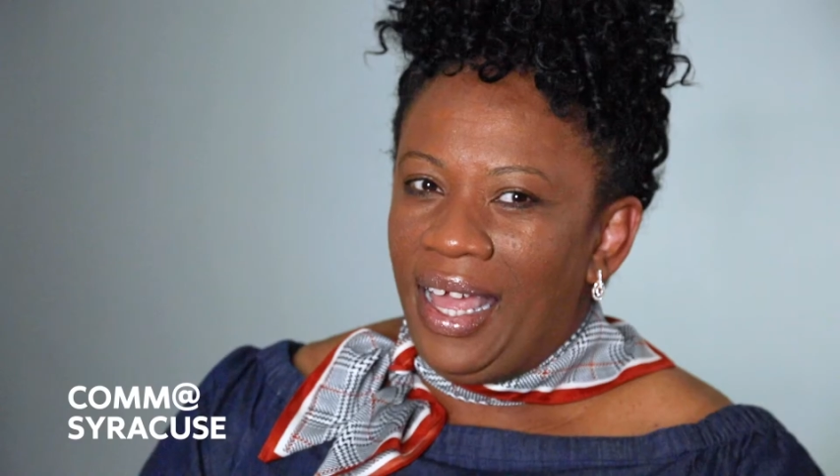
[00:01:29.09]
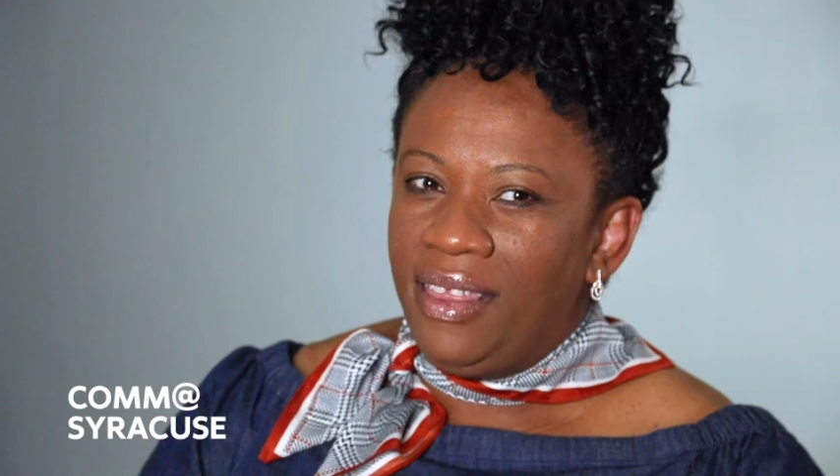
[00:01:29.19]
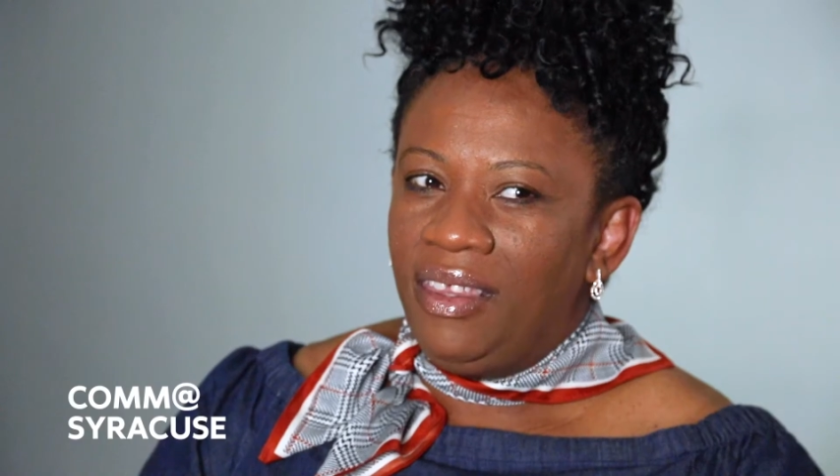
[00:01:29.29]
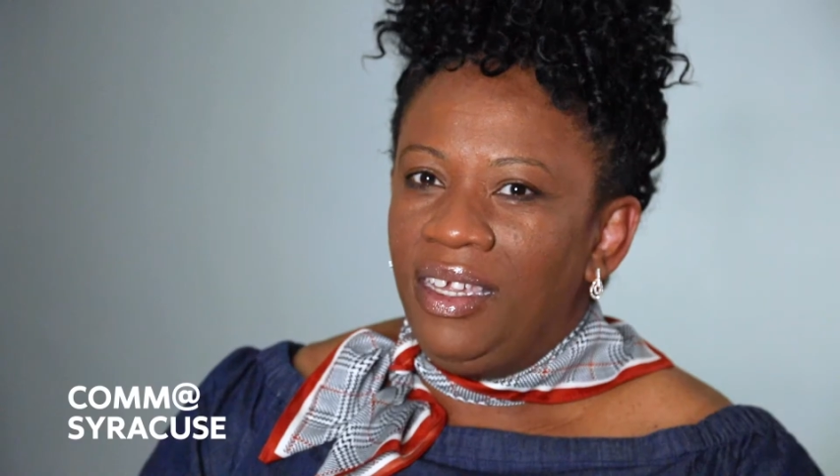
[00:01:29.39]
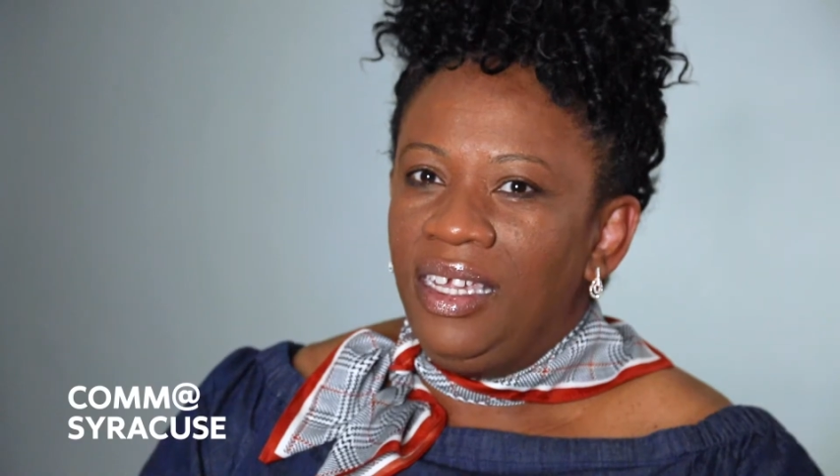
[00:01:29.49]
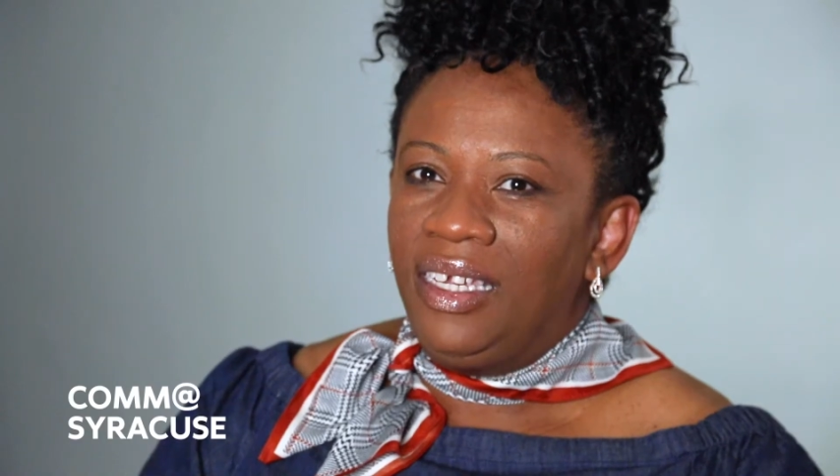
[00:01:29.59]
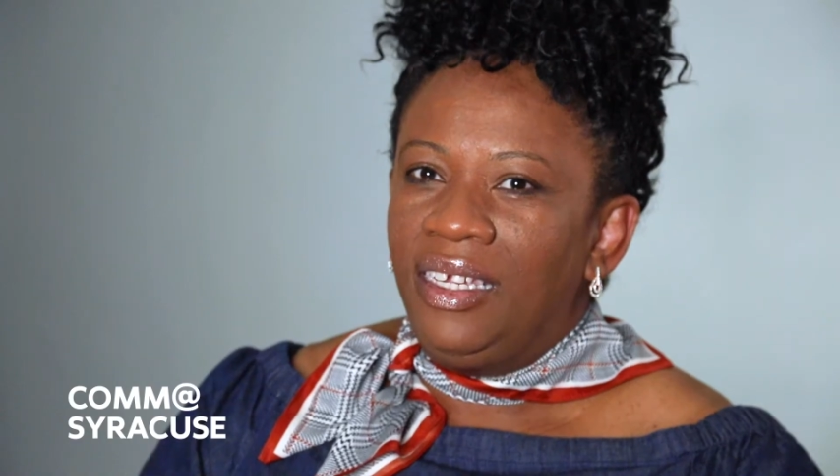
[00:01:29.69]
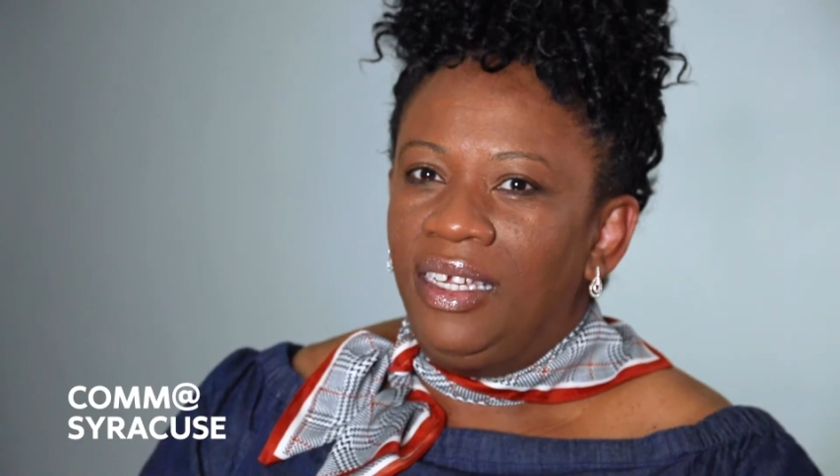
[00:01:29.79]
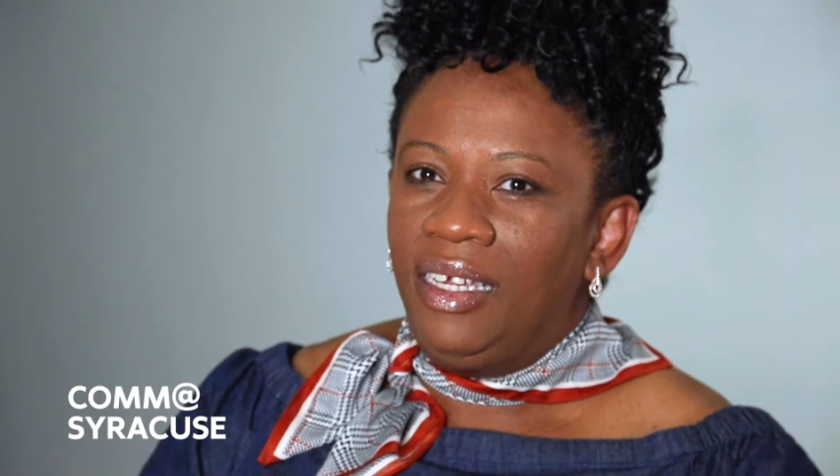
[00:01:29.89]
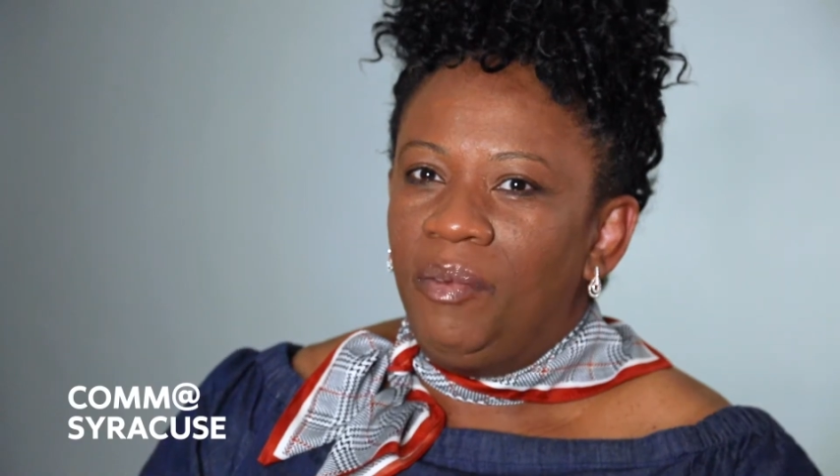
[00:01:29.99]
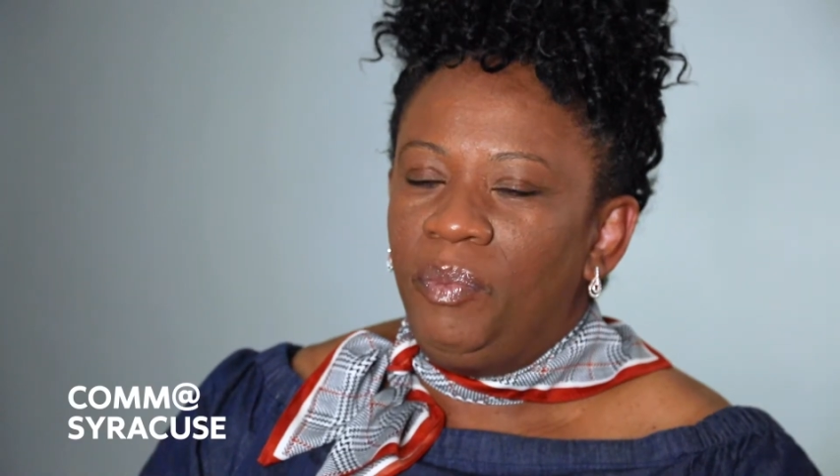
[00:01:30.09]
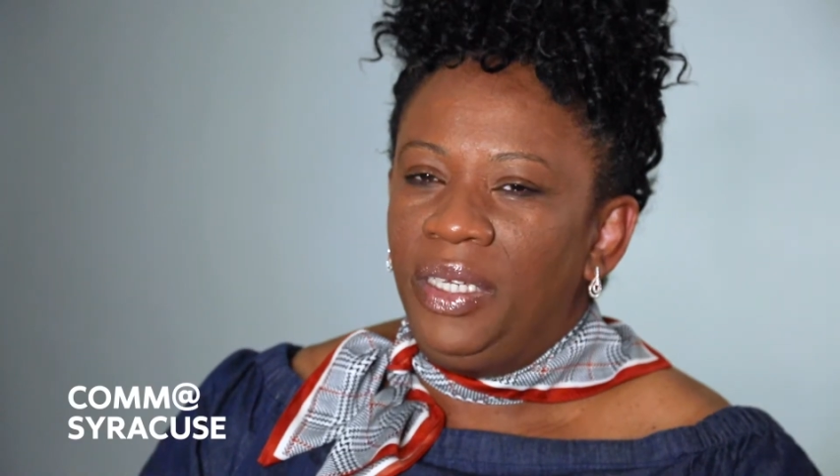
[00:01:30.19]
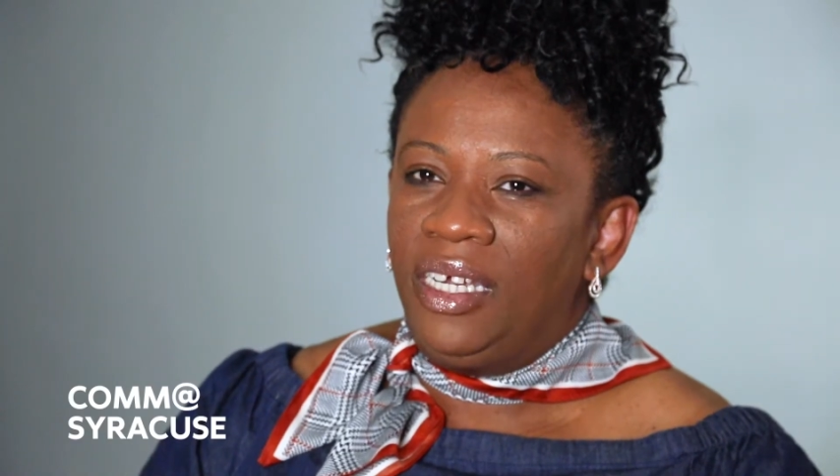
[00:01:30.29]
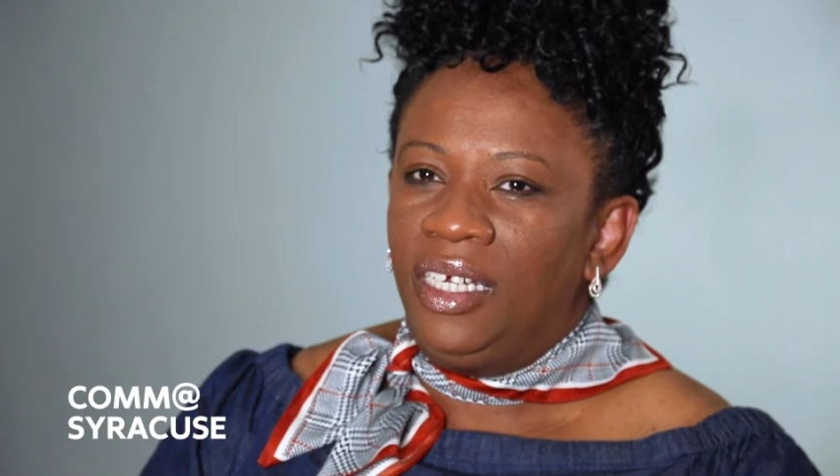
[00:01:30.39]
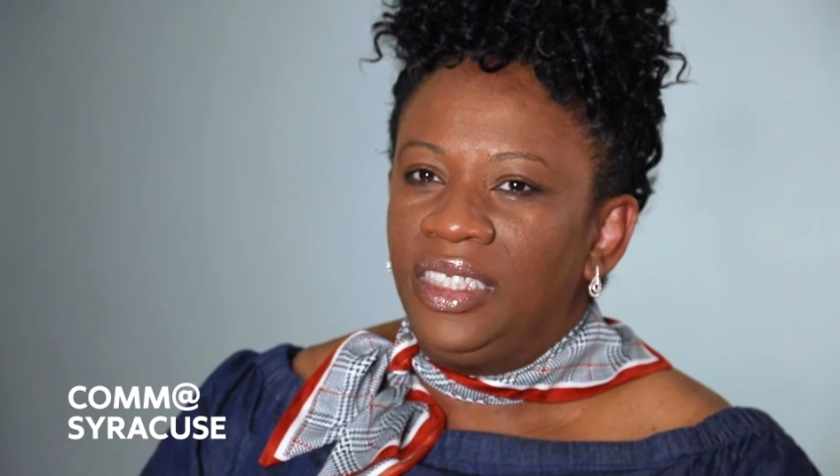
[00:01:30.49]
I think
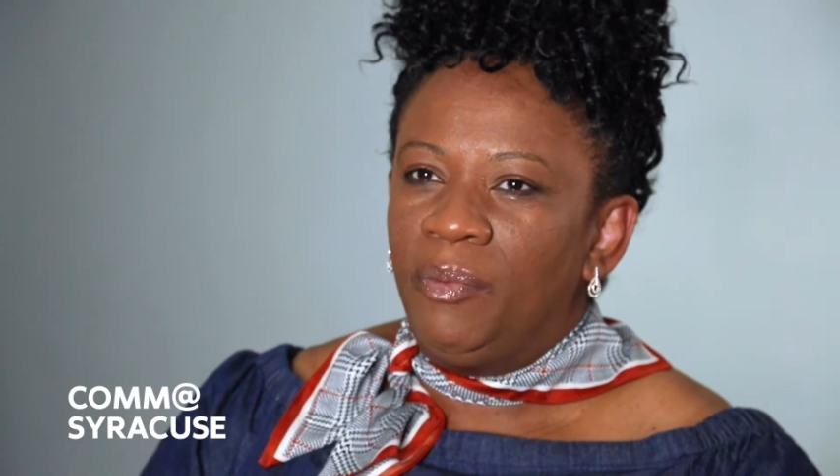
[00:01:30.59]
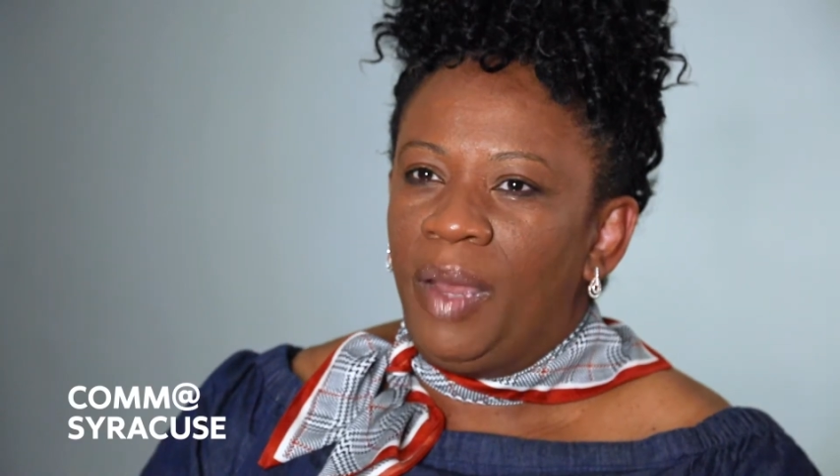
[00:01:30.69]
because